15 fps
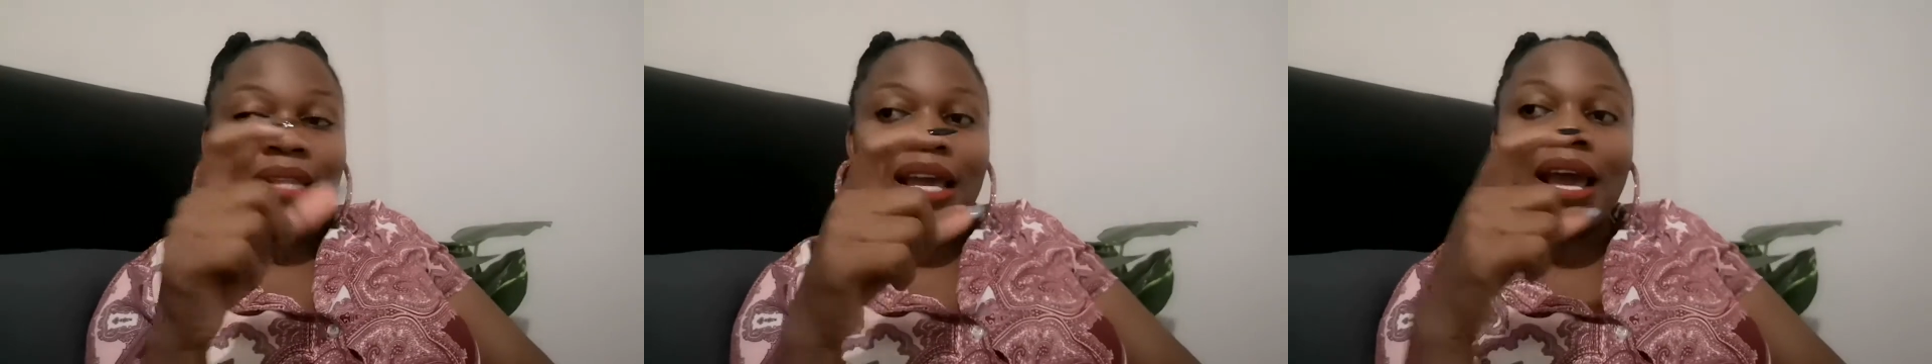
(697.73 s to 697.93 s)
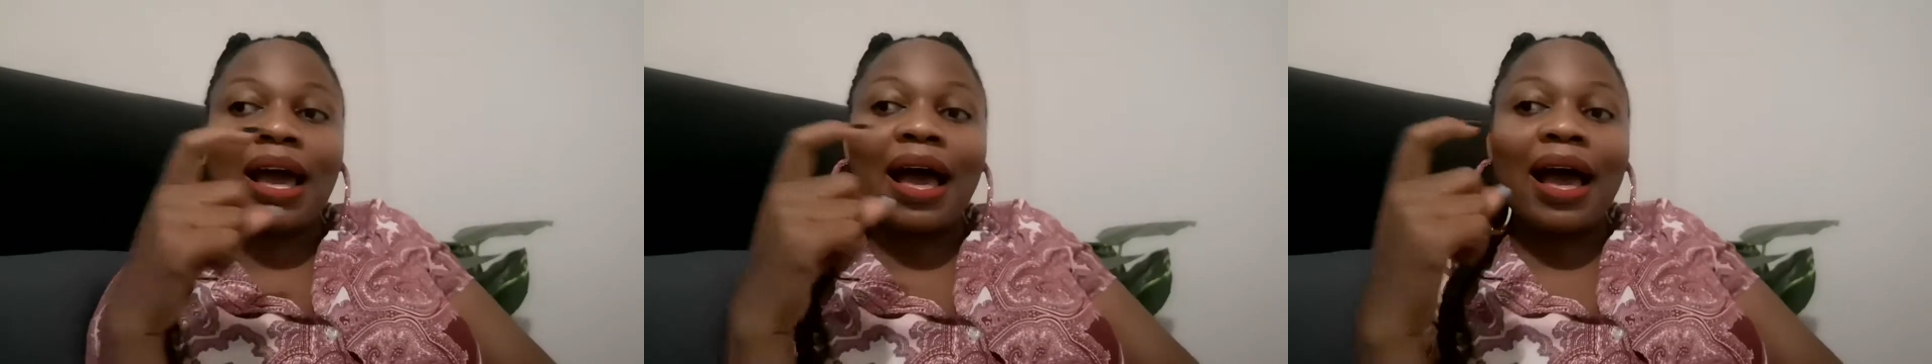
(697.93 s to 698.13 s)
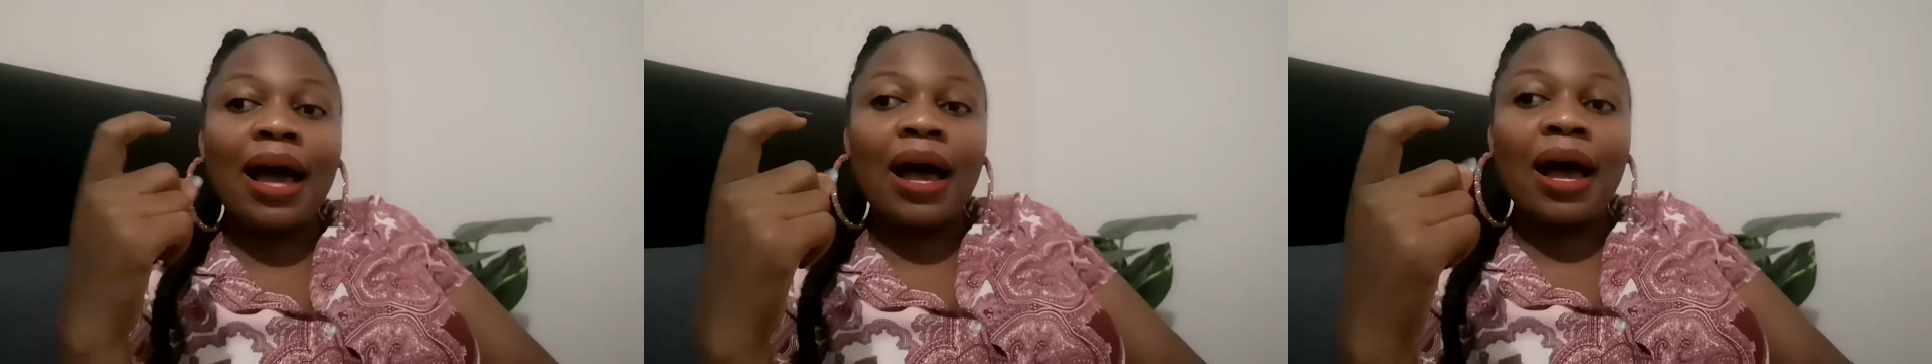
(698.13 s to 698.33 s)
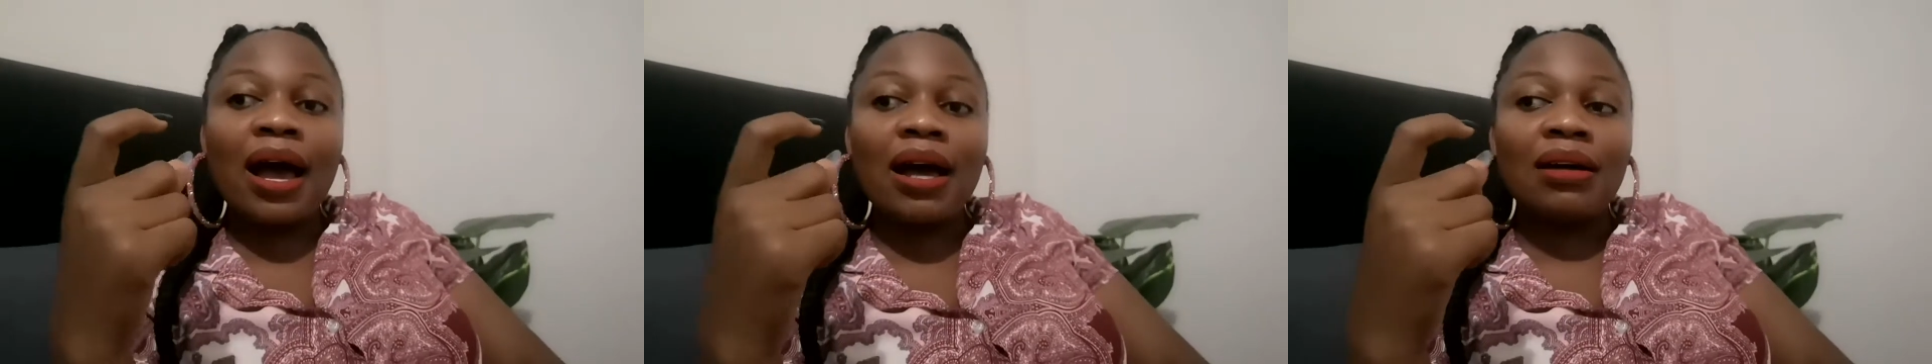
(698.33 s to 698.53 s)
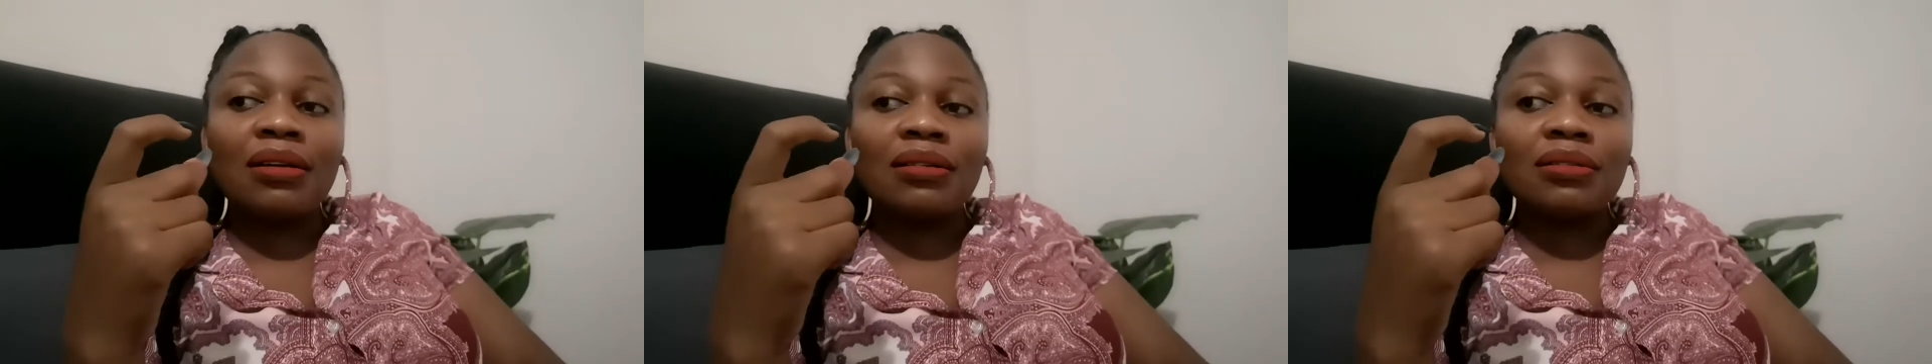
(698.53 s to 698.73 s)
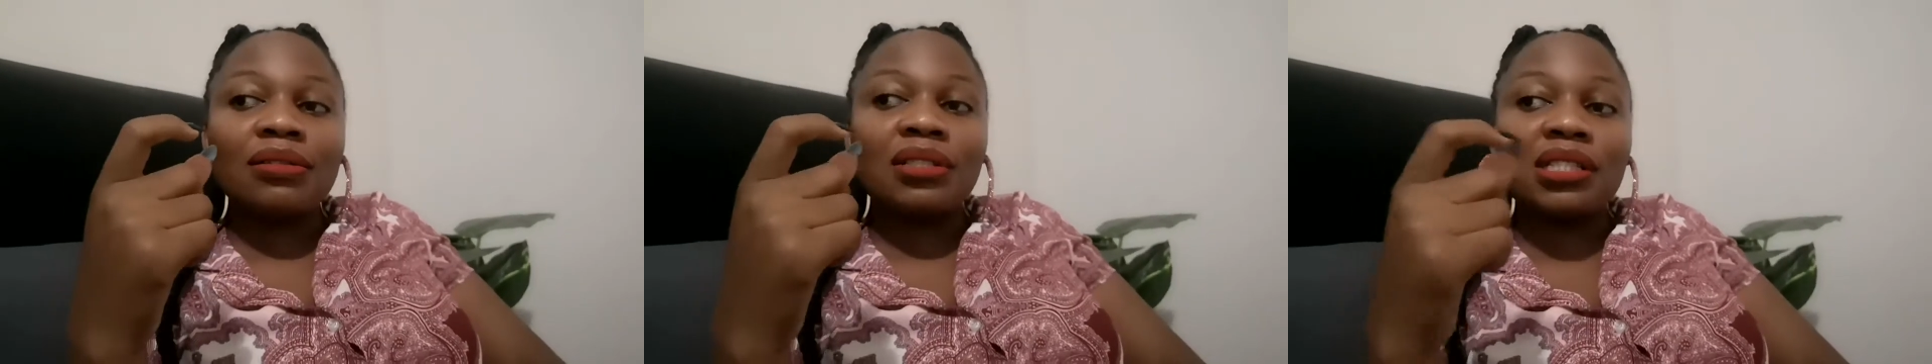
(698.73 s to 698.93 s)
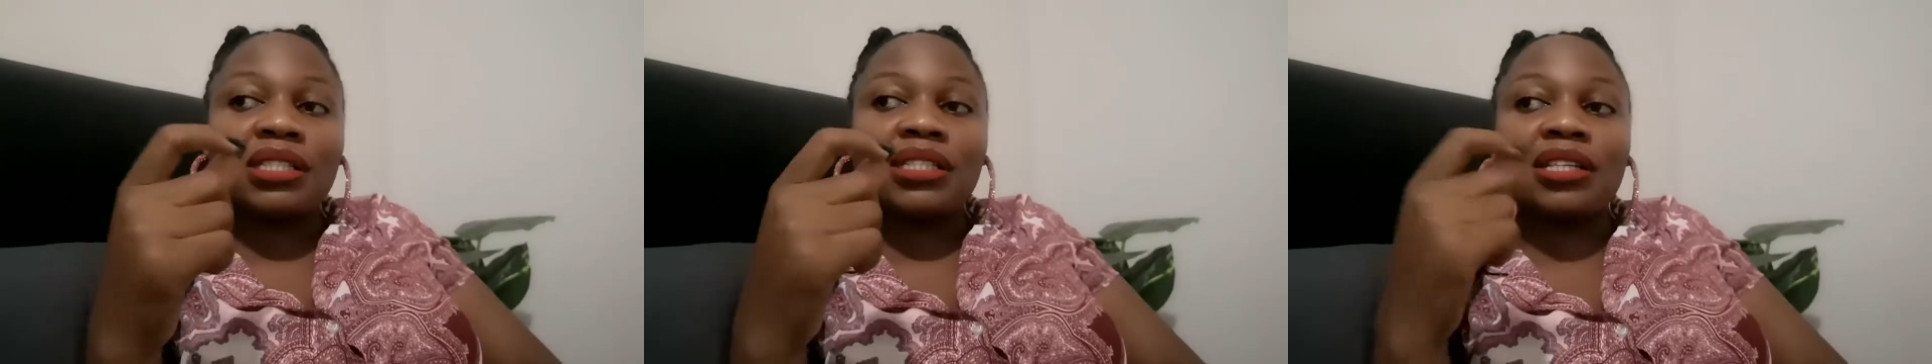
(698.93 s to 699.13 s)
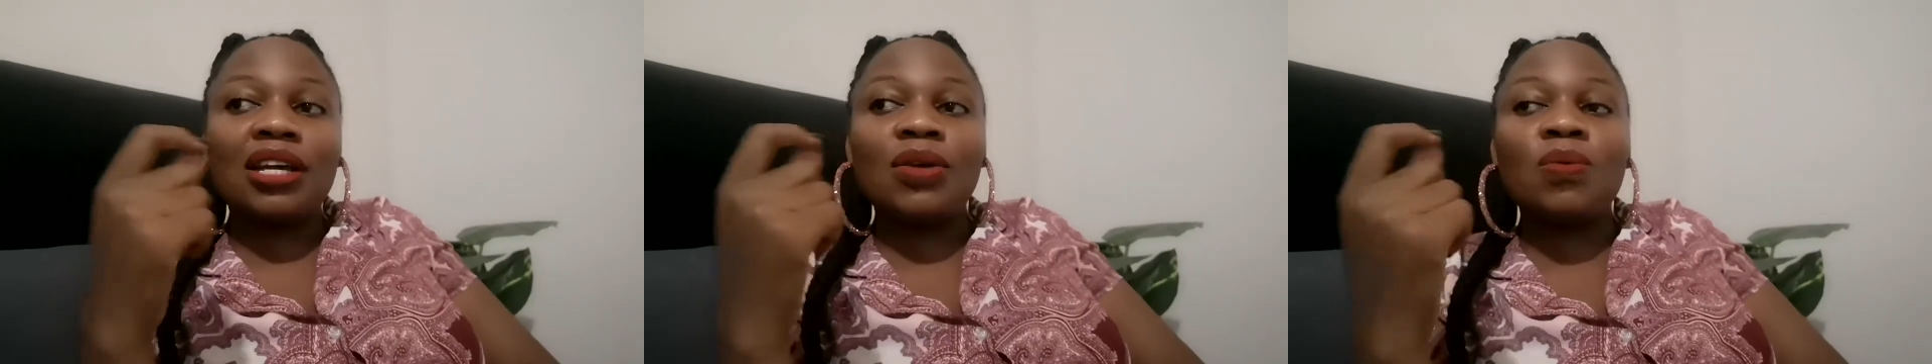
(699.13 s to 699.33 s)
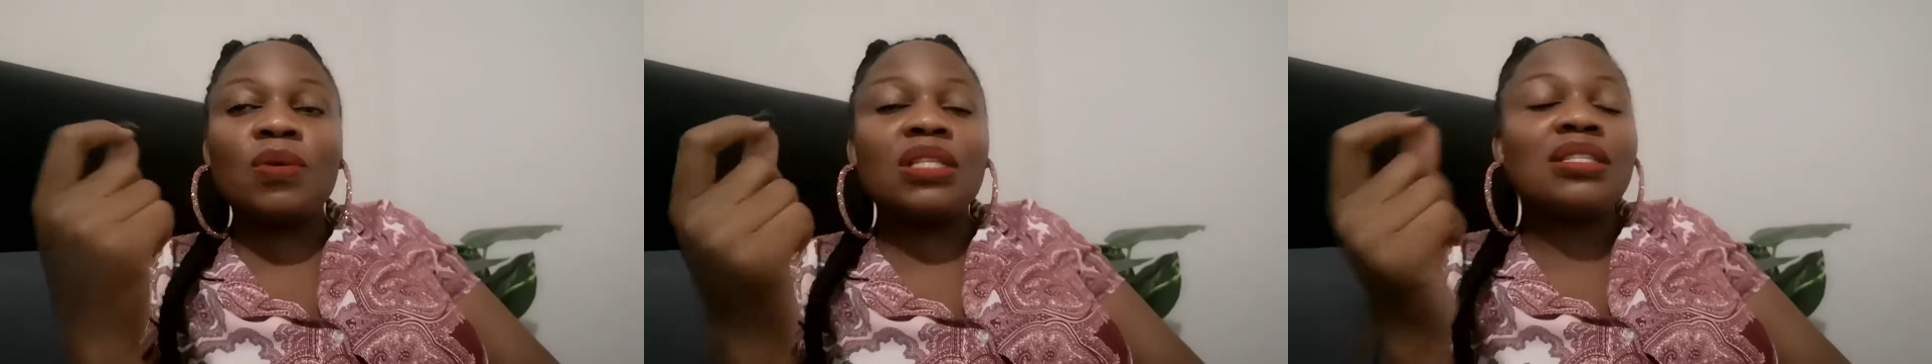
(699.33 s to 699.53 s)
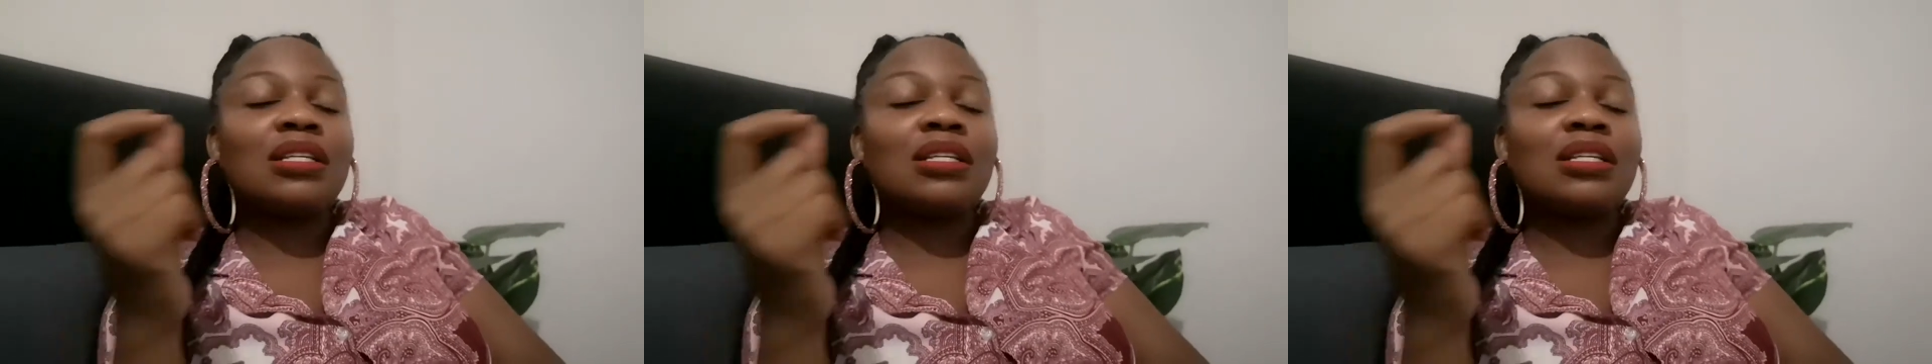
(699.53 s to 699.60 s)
There are genuine